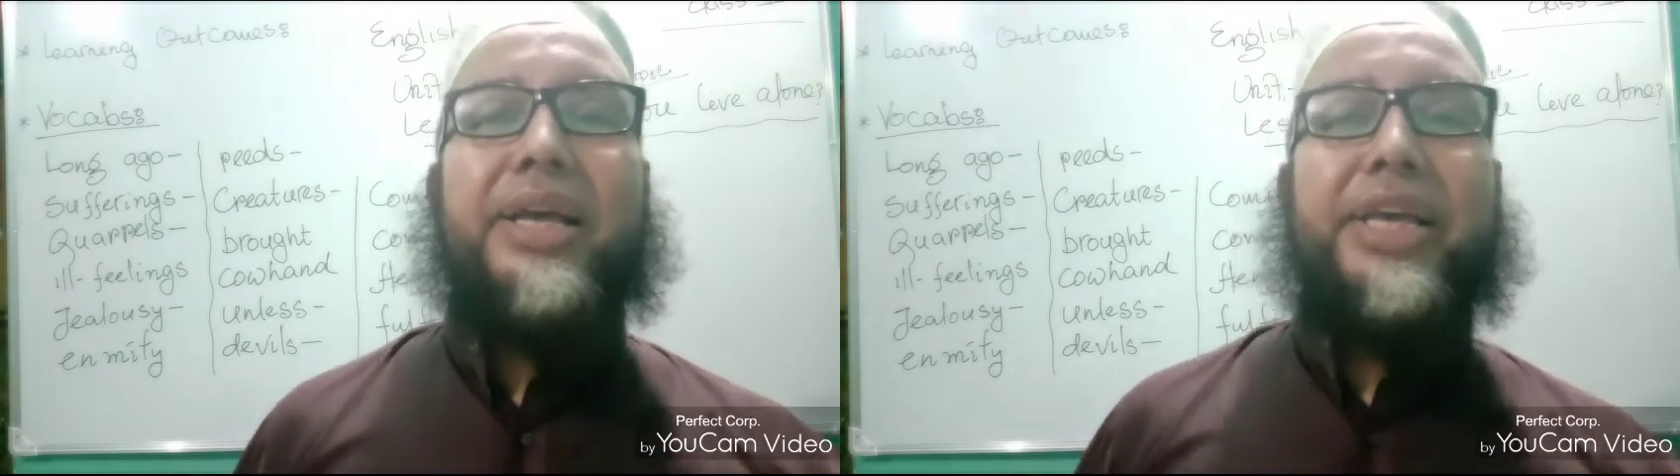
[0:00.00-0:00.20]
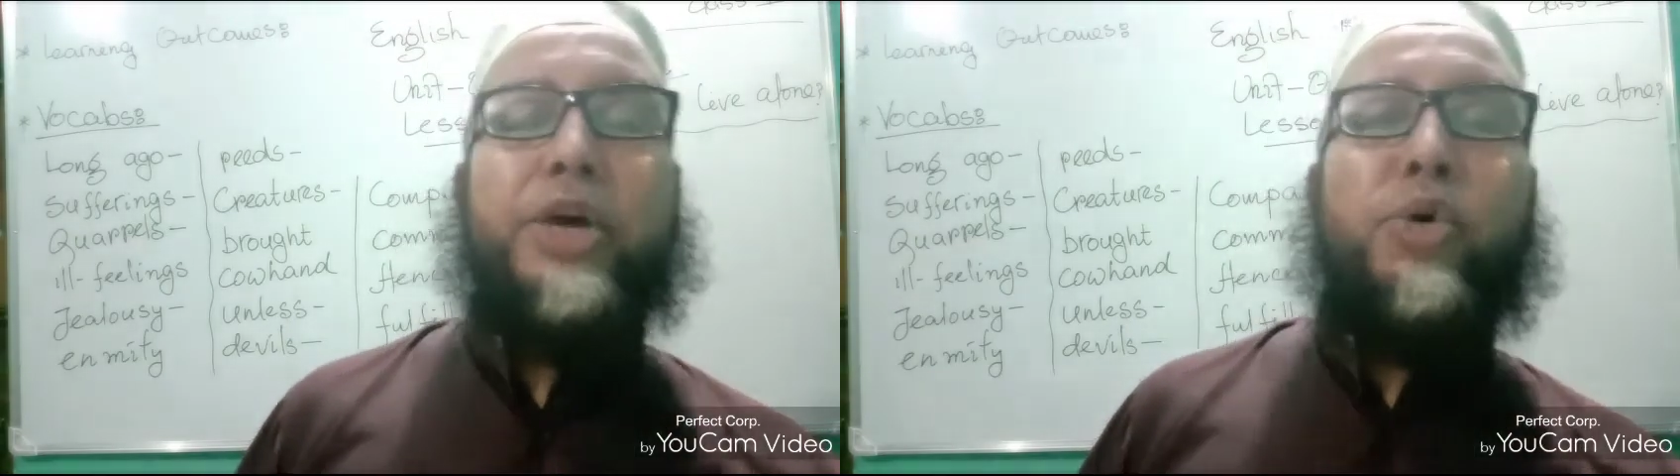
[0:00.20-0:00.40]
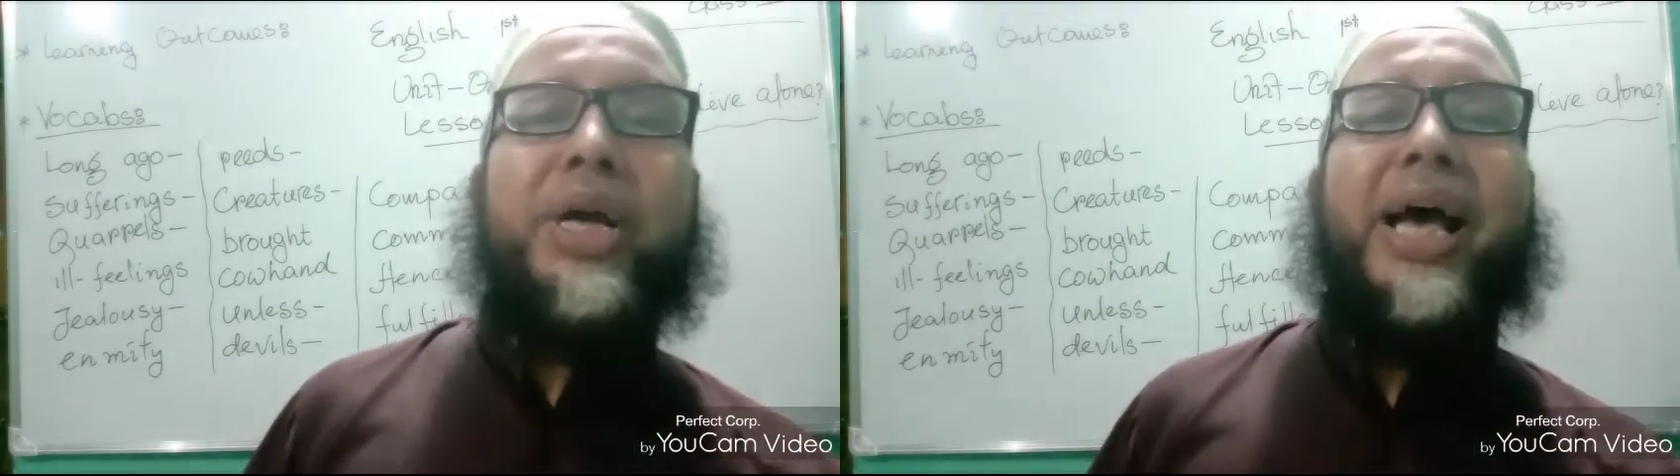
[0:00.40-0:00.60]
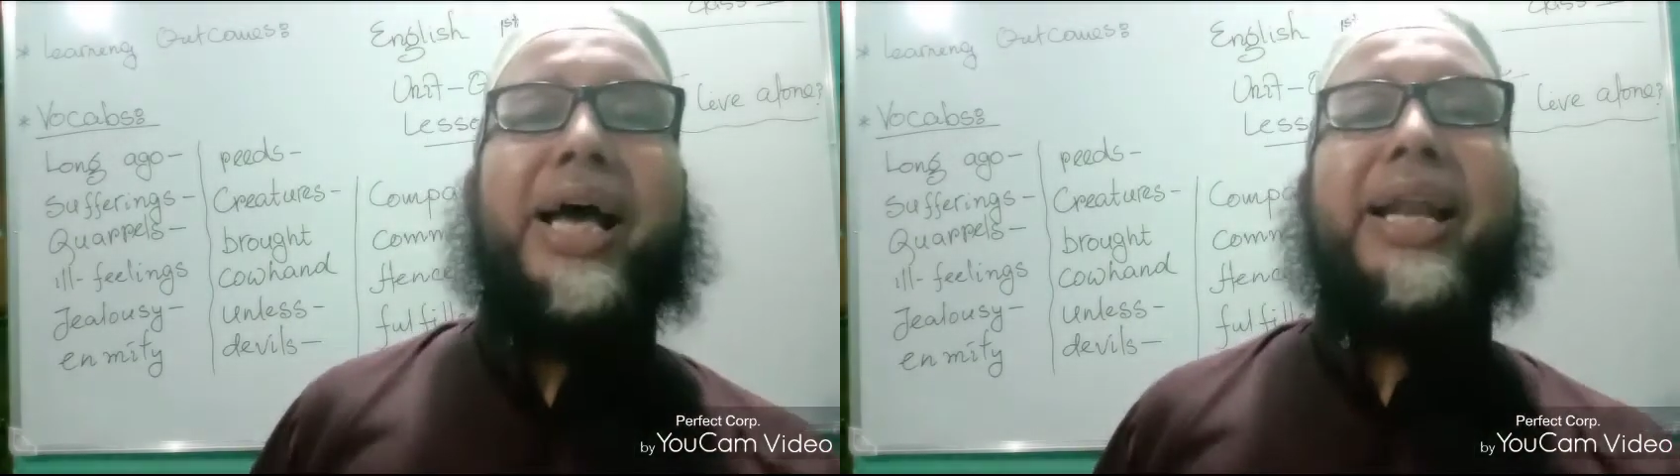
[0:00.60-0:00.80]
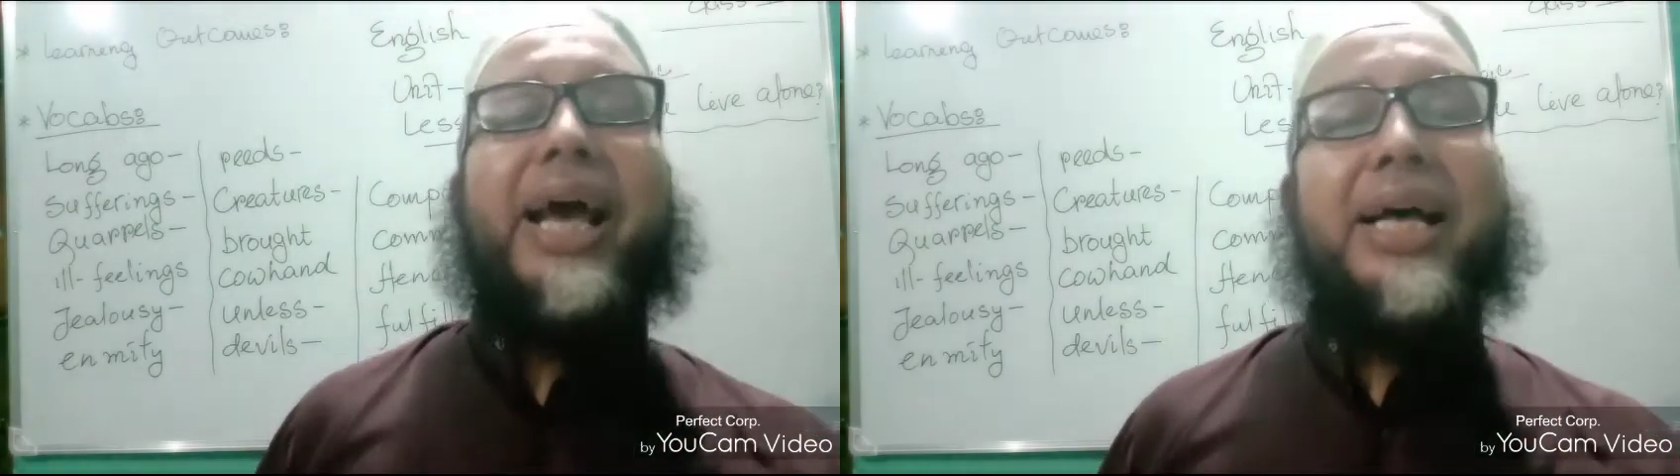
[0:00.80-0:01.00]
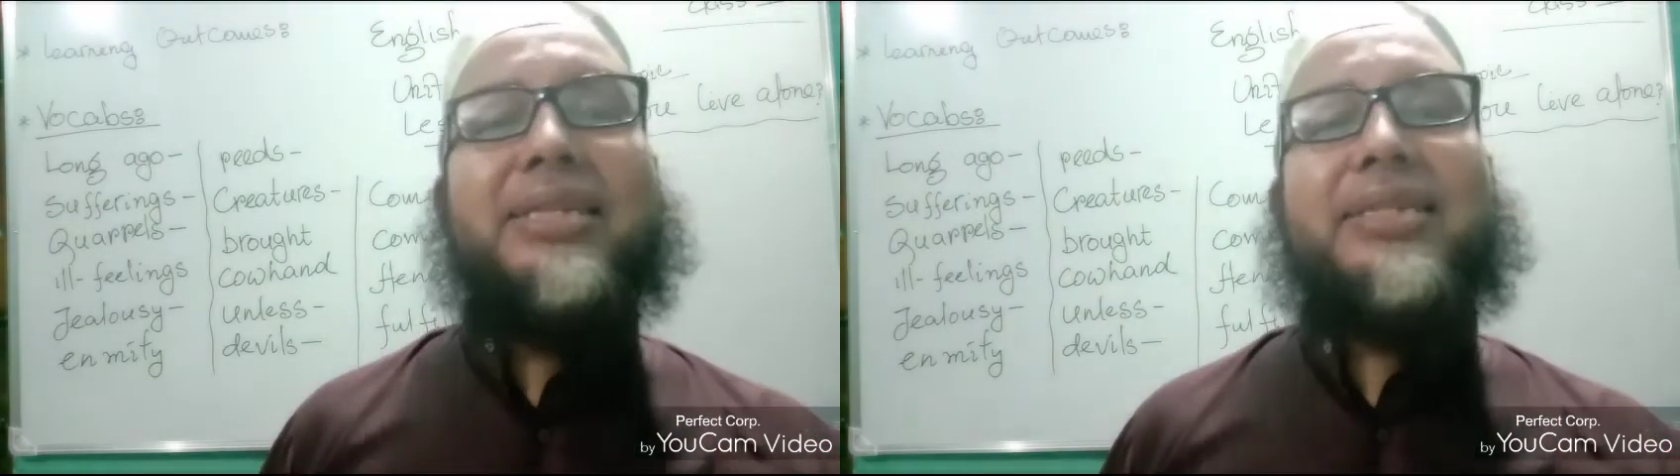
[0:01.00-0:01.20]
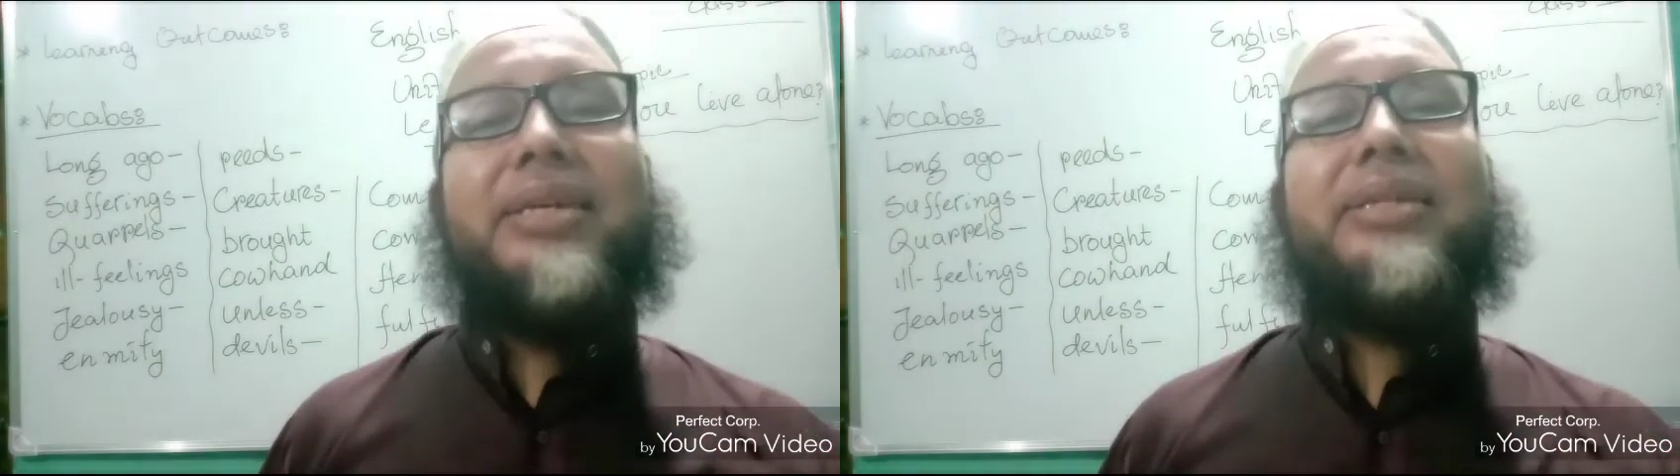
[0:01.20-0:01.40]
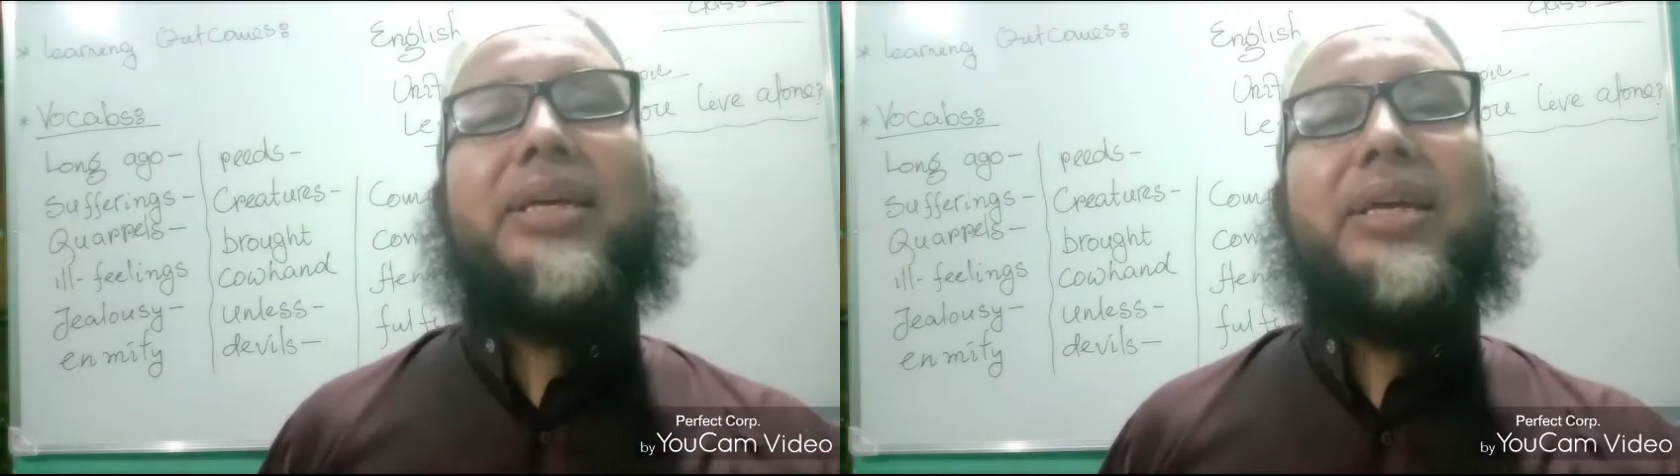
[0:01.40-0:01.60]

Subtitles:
You can answer the